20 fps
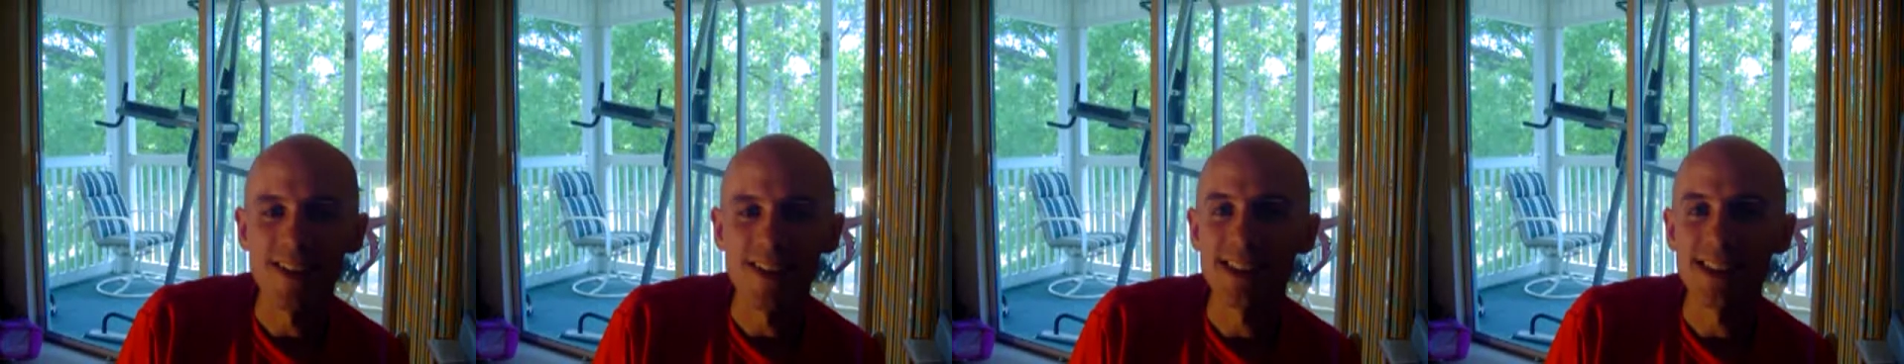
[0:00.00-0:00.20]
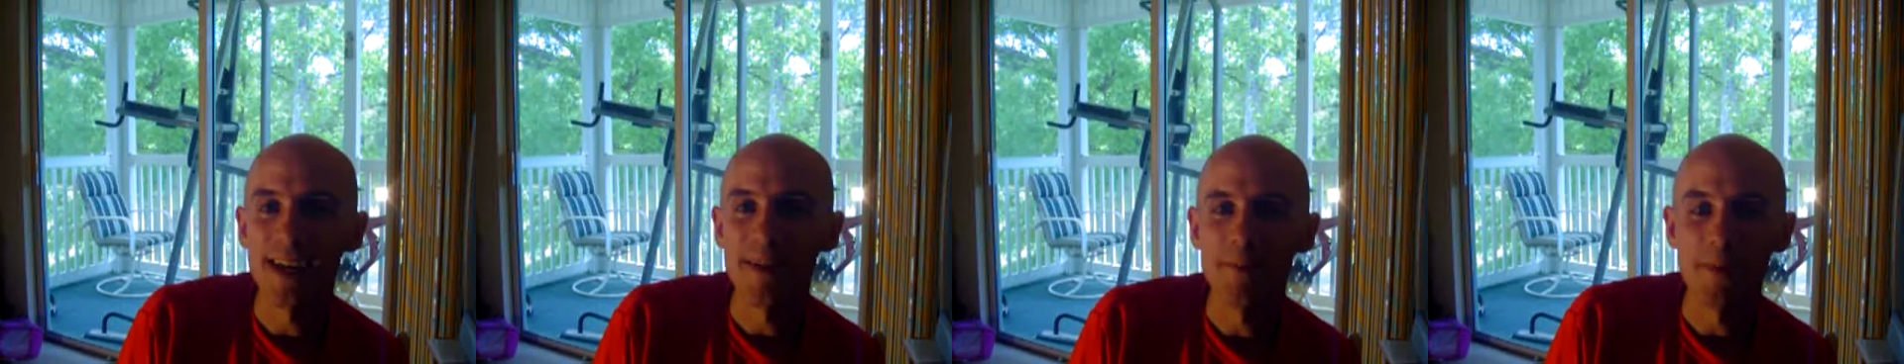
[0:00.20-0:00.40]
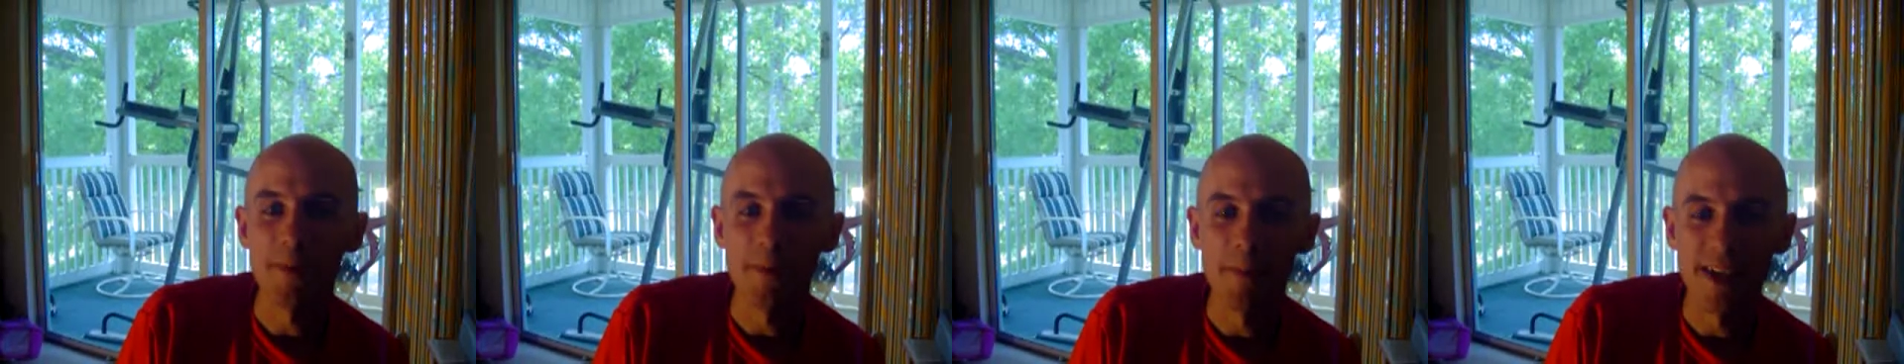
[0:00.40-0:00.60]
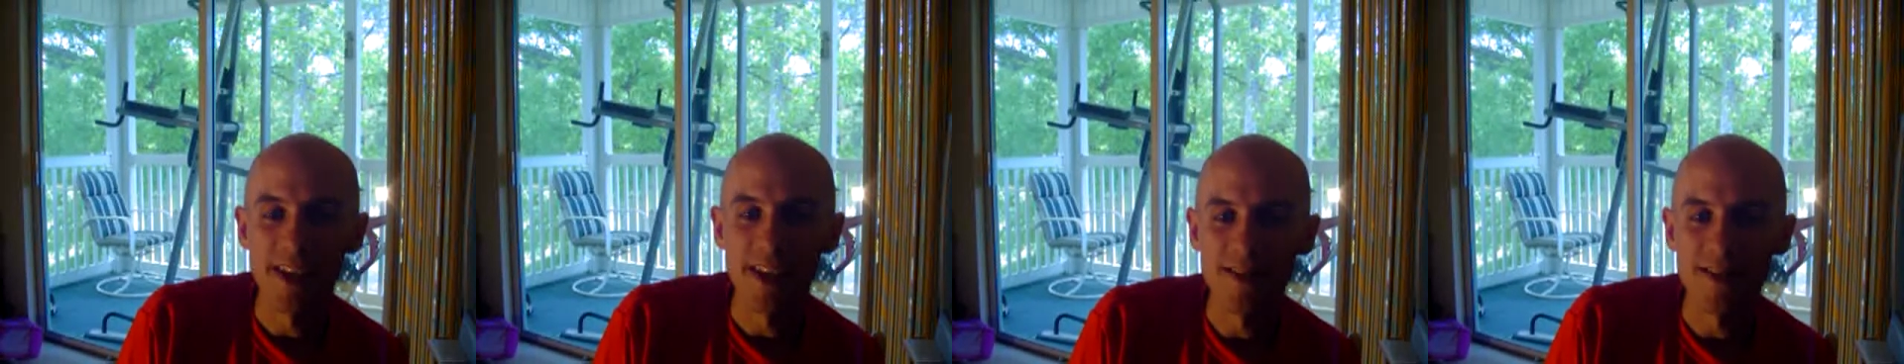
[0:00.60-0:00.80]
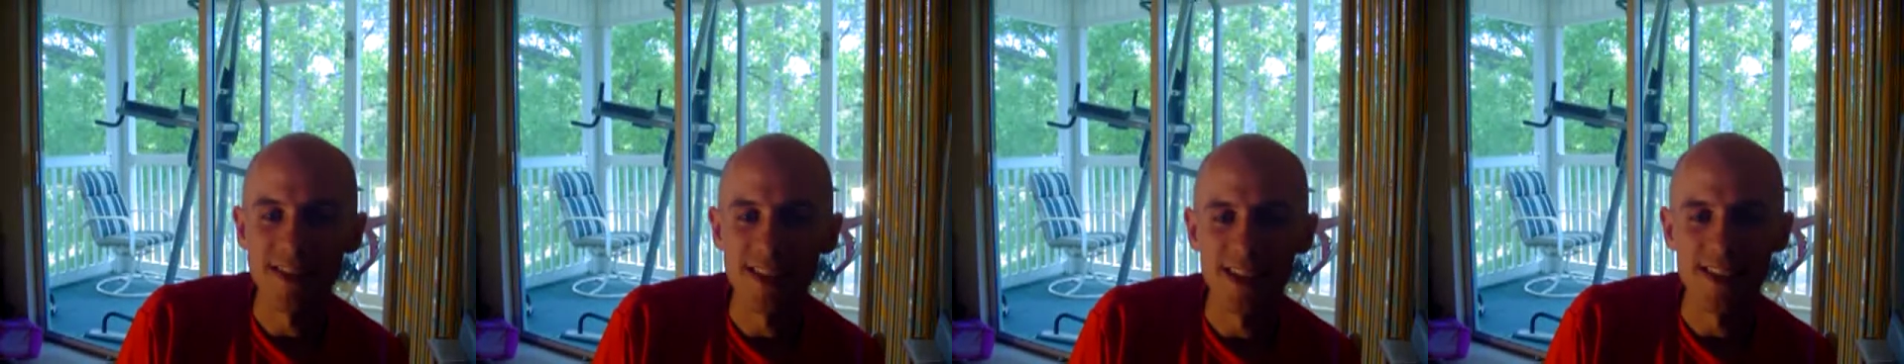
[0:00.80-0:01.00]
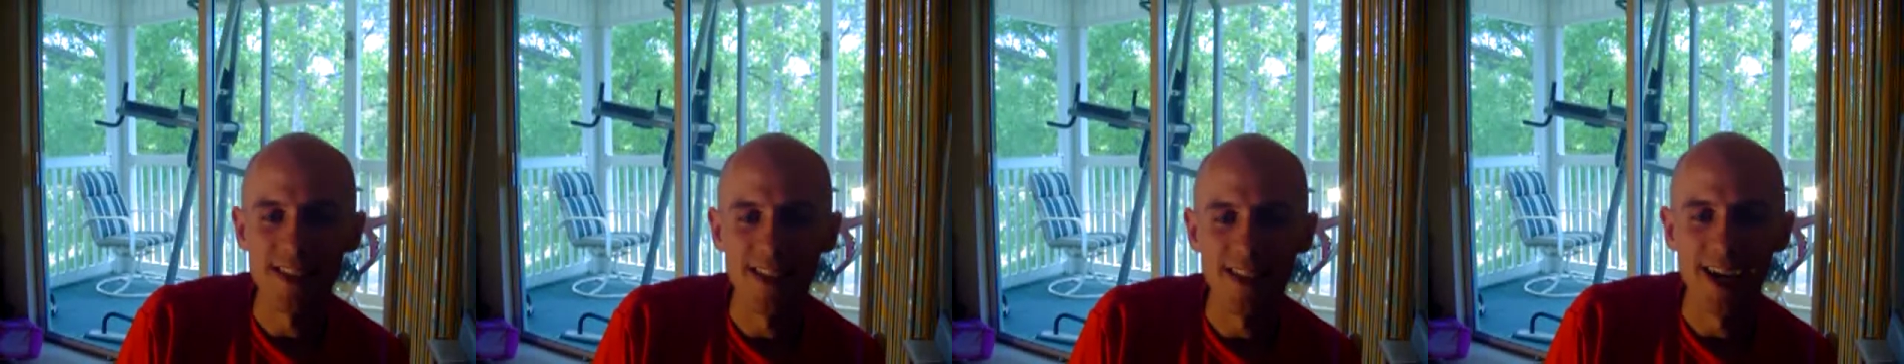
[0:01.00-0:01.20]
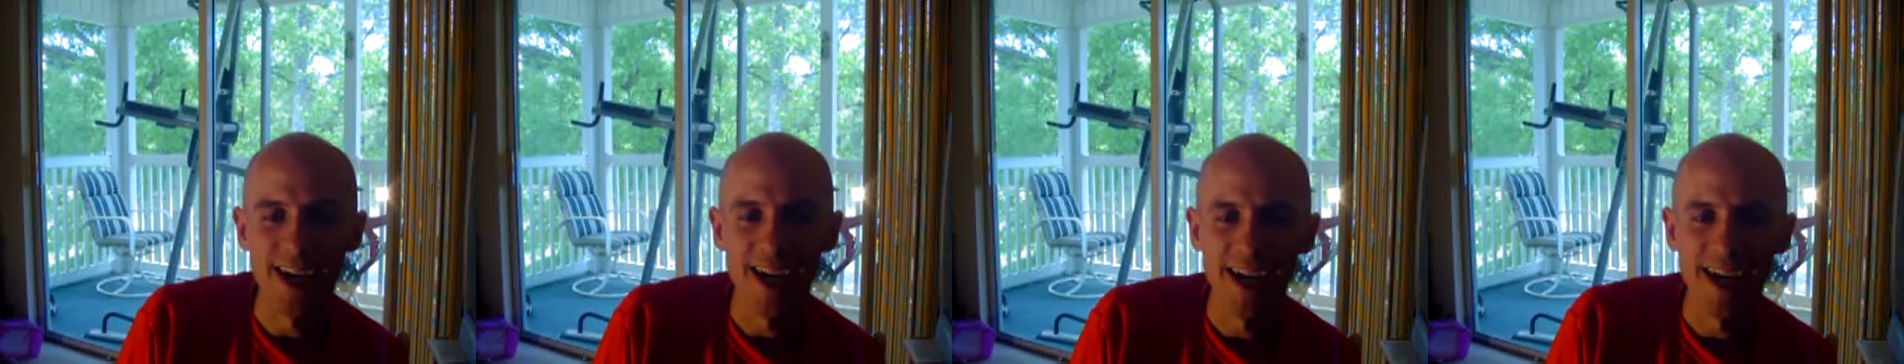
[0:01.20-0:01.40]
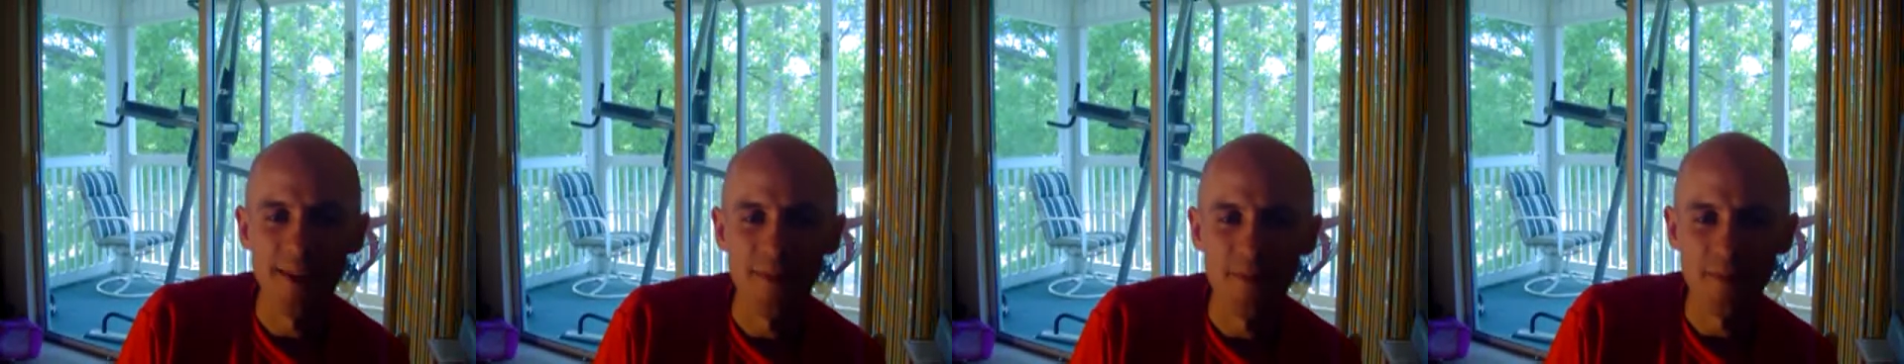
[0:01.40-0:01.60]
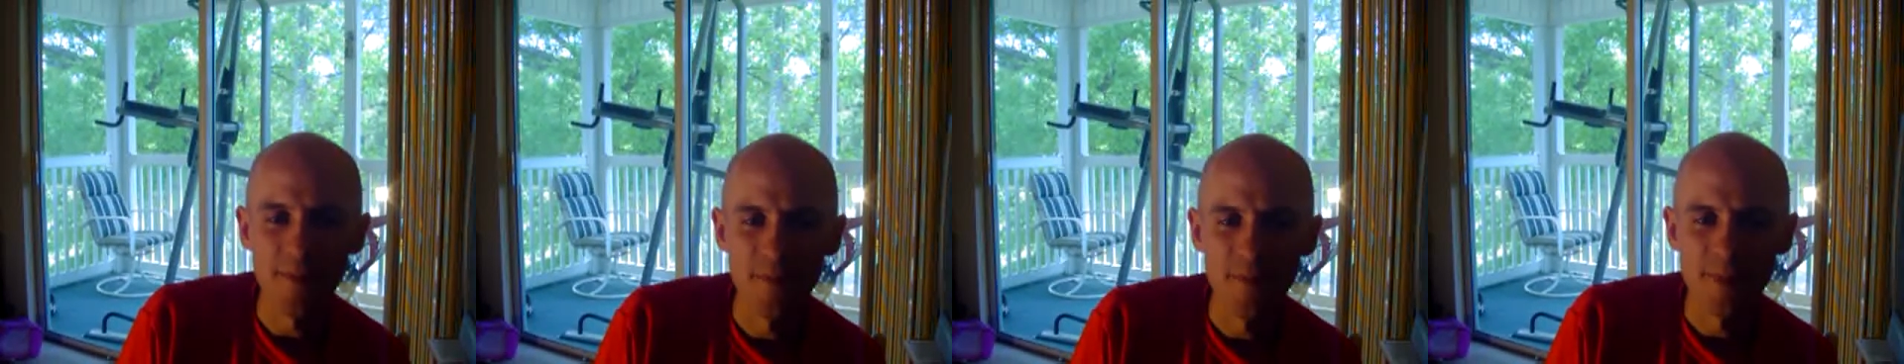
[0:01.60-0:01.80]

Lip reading: sample menus online.